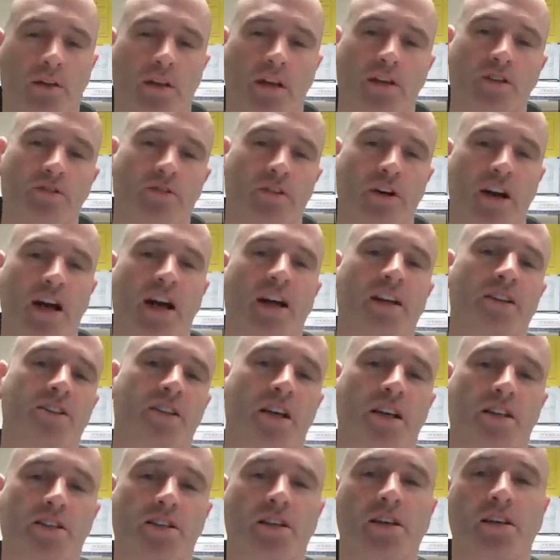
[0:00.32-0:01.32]
Thanks for
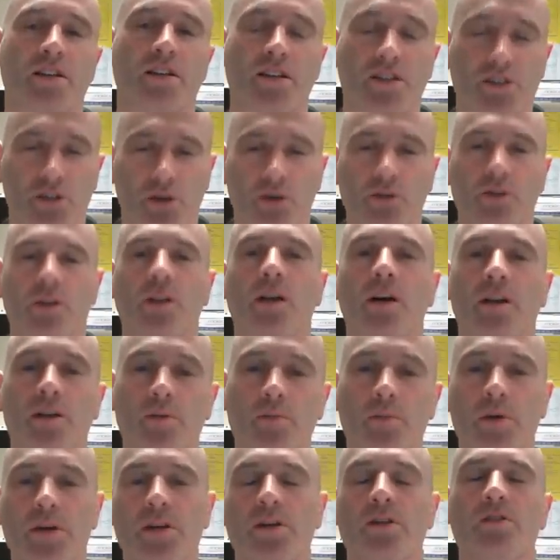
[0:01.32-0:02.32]
accessing this
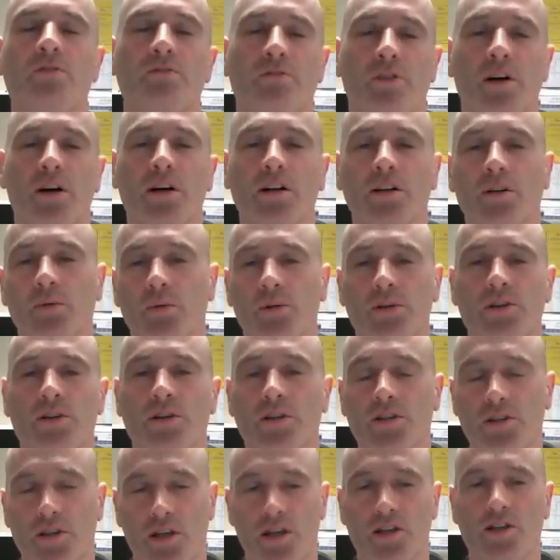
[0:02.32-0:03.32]
online media file which
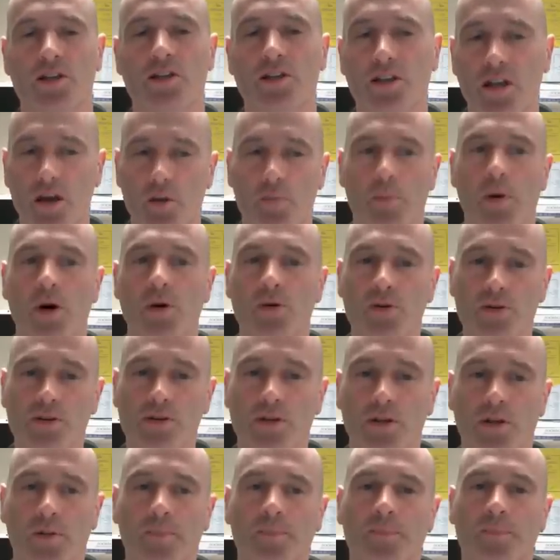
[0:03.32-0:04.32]
discusses our
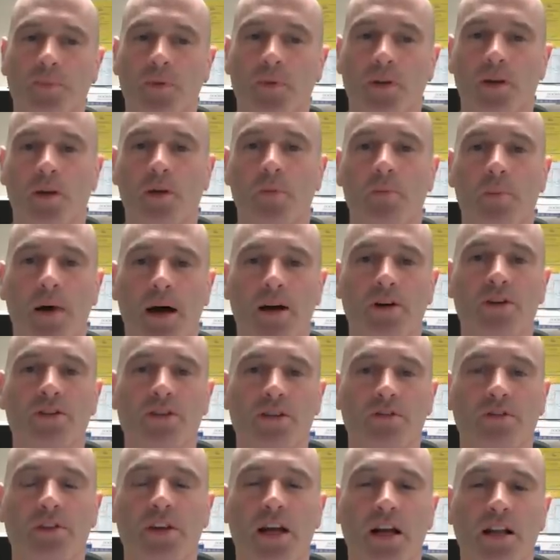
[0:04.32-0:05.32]
poster,
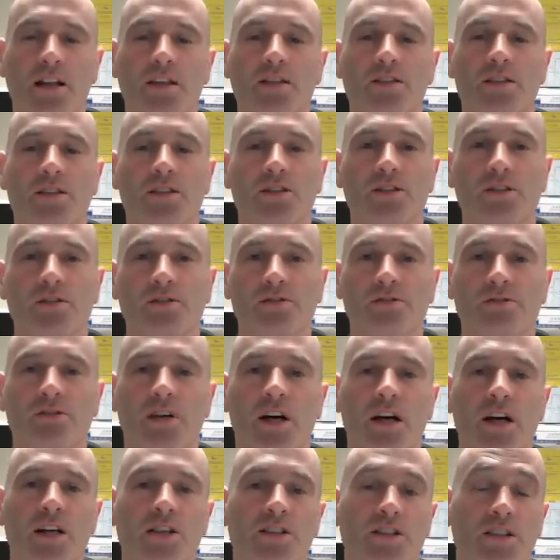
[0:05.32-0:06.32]
Comparative Analysis of
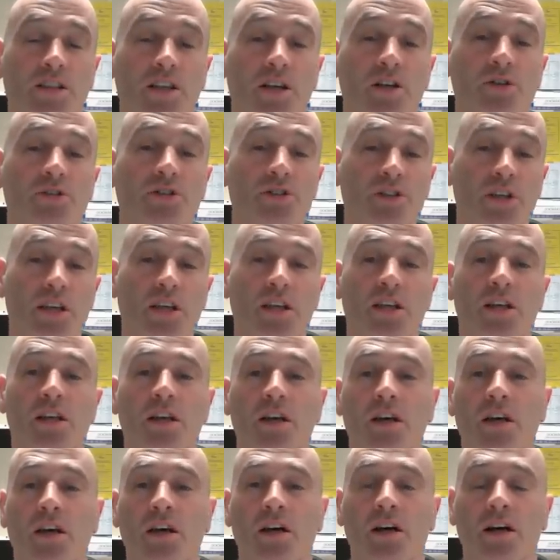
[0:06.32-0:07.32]
TOC
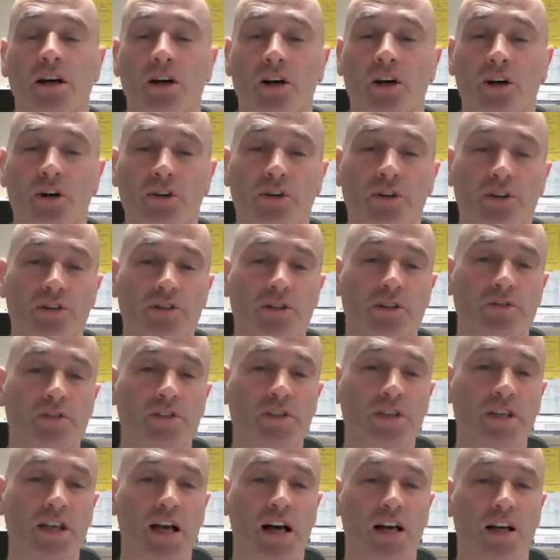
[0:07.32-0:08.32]
and
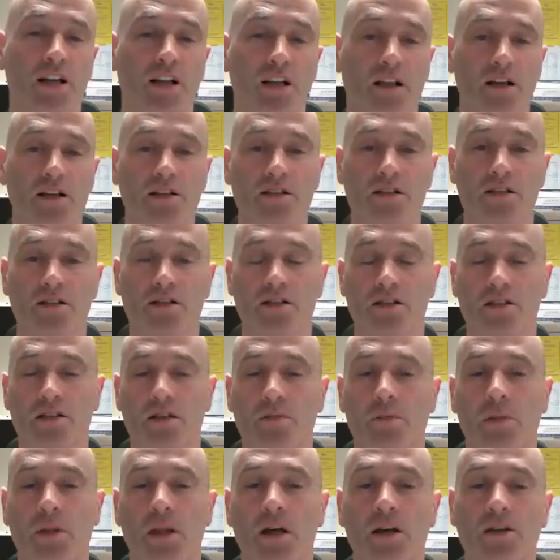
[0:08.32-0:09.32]
Conductivity Analyzers as
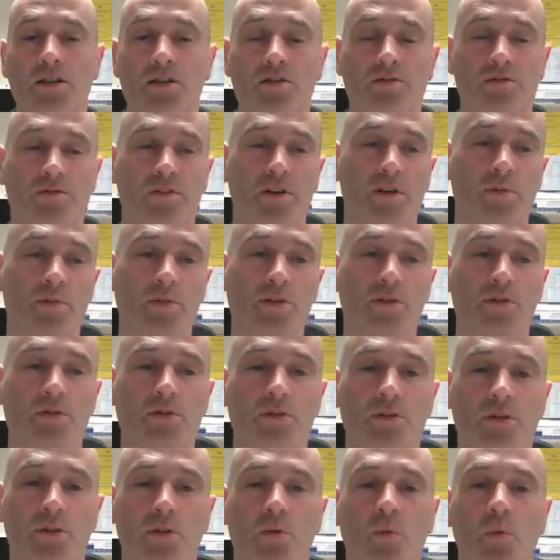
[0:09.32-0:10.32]
Applied to
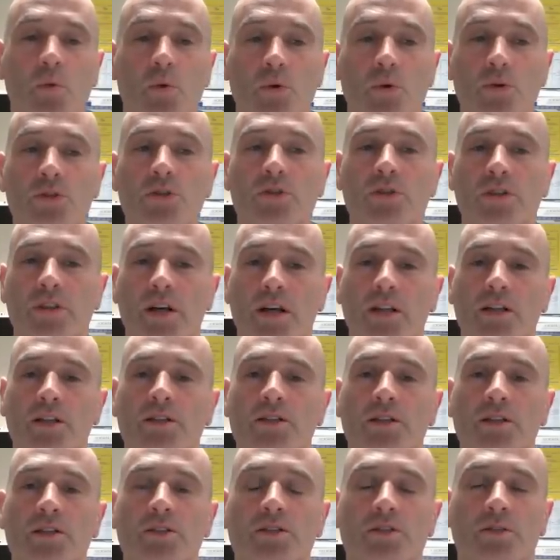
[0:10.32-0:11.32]
Pharmaceutical Water
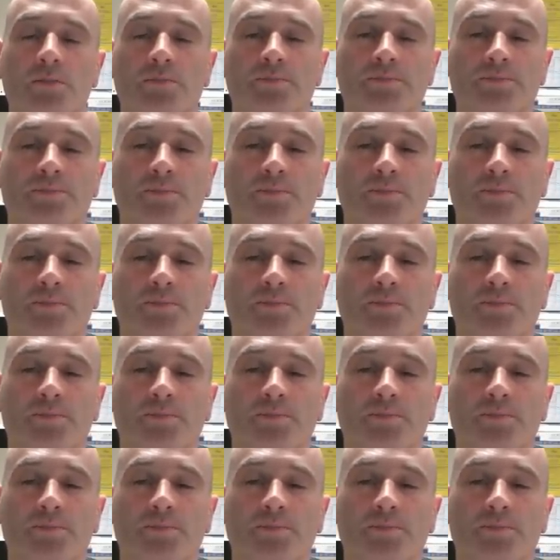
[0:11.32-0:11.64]
Analysis.